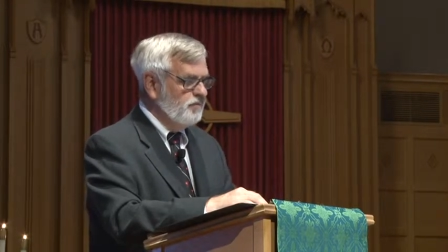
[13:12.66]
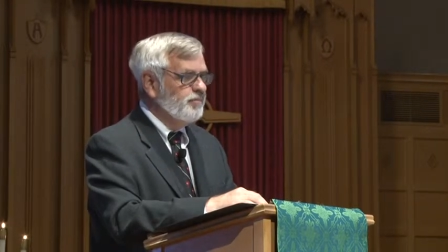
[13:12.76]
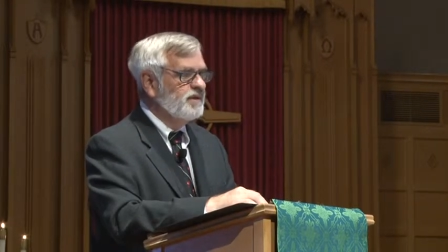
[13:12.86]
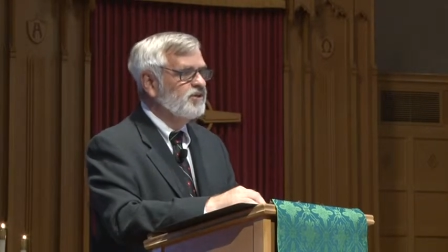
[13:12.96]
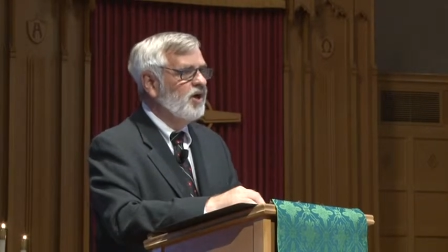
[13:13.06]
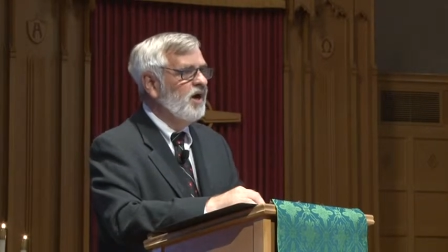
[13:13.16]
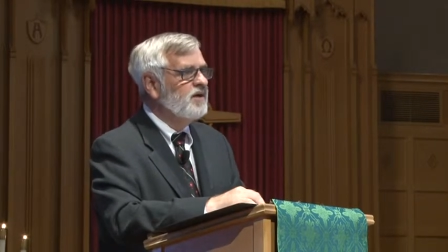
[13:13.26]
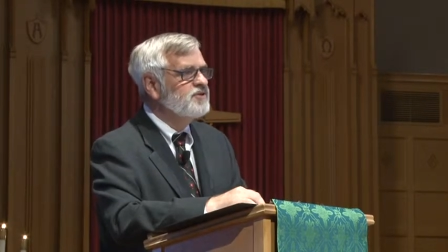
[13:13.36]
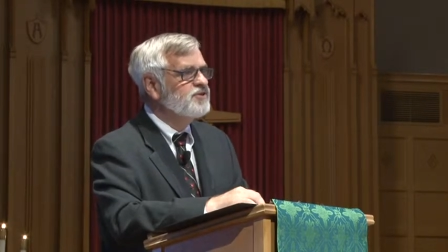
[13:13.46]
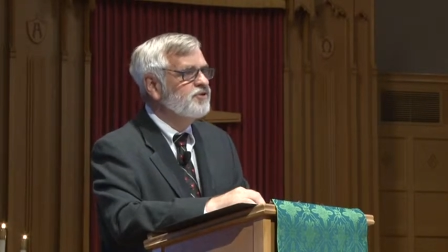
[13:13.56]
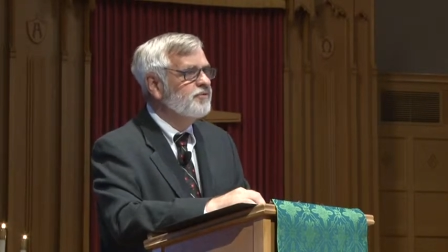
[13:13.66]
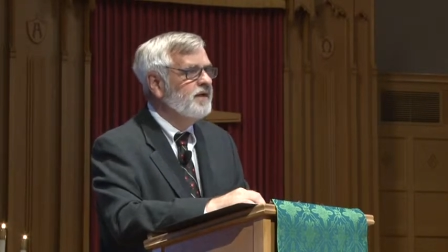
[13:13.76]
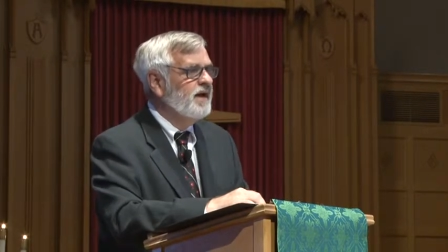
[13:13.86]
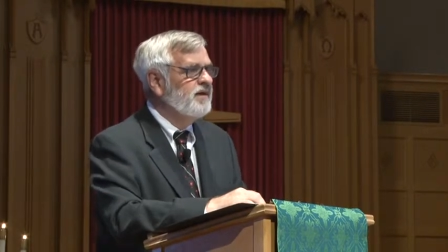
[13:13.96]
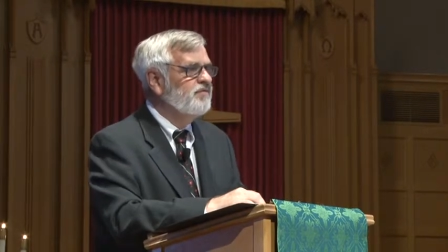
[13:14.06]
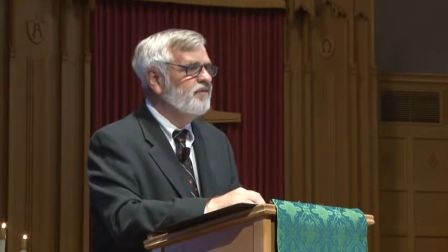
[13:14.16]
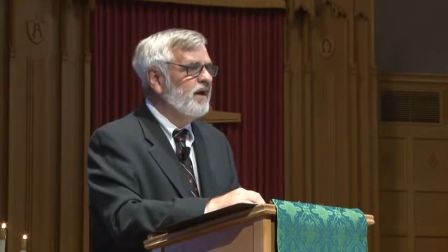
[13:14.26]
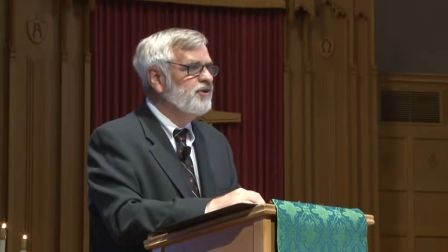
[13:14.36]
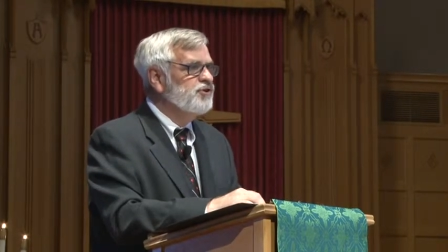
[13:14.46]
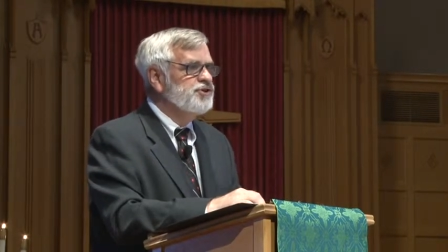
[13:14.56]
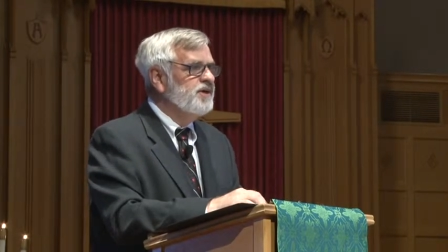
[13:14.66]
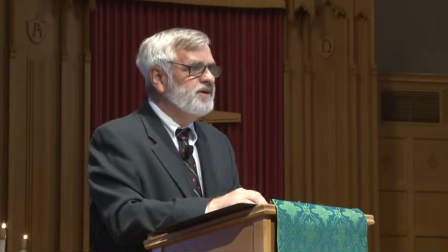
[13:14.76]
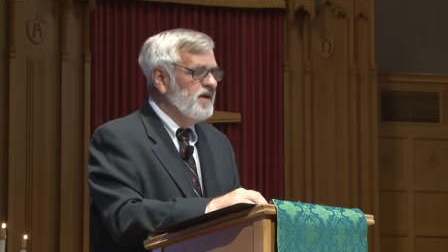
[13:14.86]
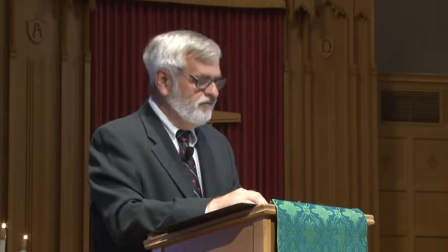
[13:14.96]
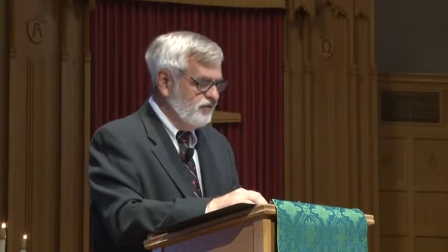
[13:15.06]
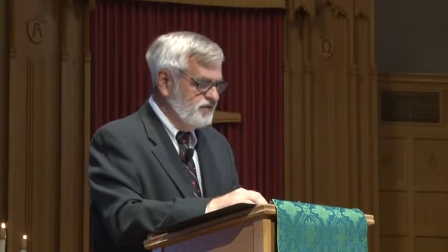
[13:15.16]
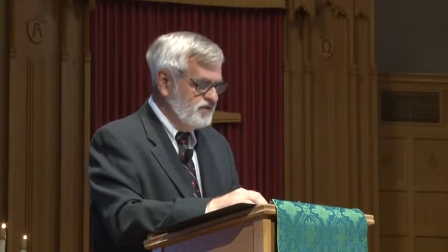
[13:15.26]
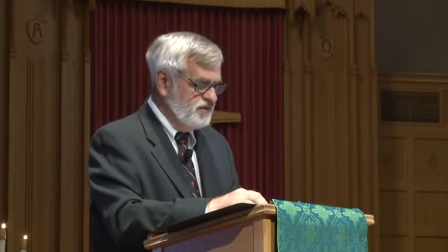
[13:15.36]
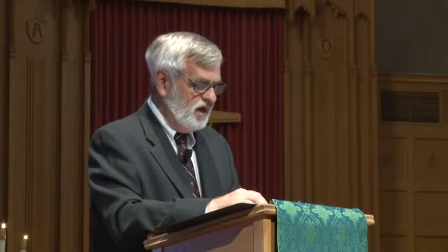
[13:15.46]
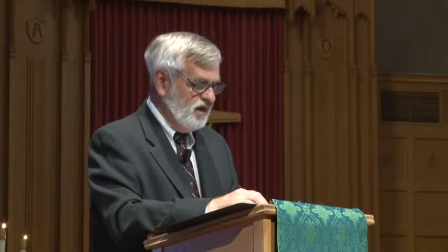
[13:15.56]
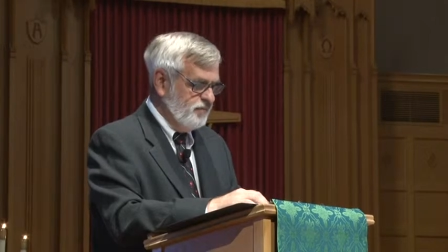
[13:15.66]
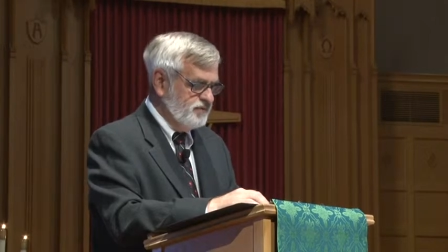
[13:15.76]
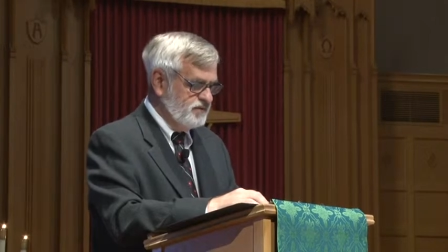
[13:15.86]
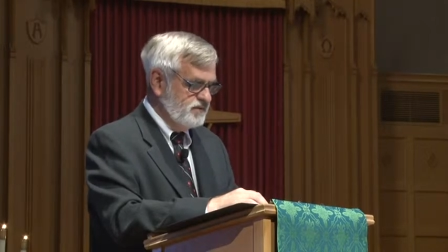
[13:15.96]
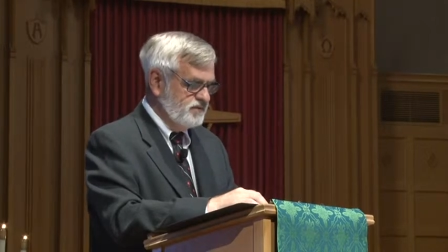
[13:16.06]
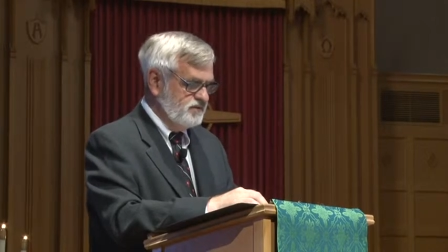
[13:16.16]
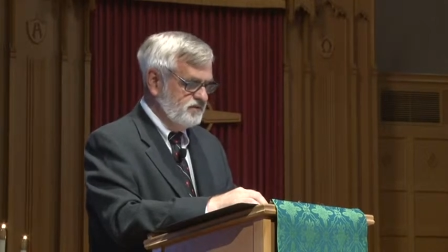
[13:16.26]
But God's creative energy never stops.